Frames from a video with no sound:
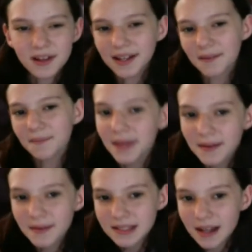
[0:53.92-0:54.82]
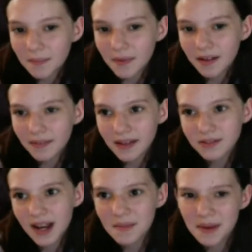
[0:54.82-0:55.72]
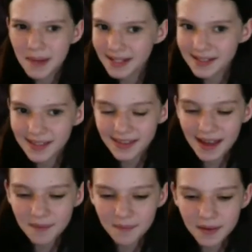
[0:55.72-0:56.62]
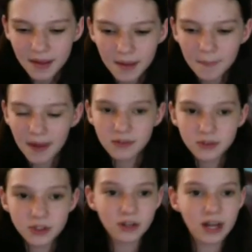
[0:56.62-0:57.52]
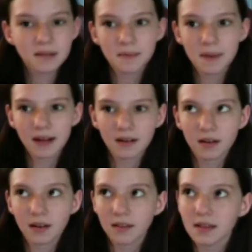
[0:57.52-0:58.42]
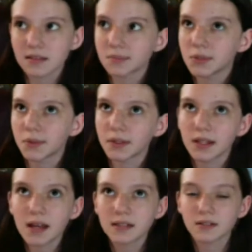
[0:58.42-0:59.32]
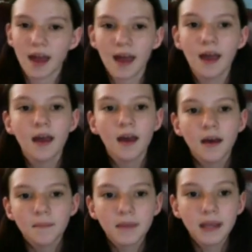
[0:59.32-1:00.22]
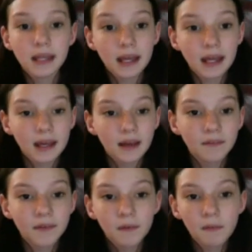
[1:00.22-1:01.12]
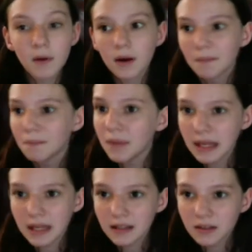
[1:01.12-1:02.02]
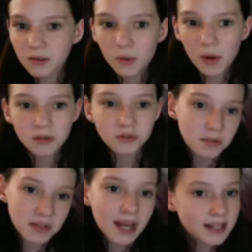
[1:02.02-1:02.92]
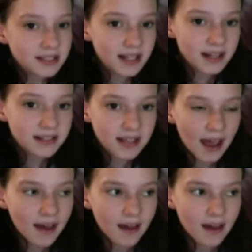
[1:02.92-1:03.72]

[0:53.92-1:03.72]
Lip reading: to compete with someone, like try to be better than them. But you should try to be better than someone you were yesterday. Meaning if you were mean, you want to try to be nice the next day.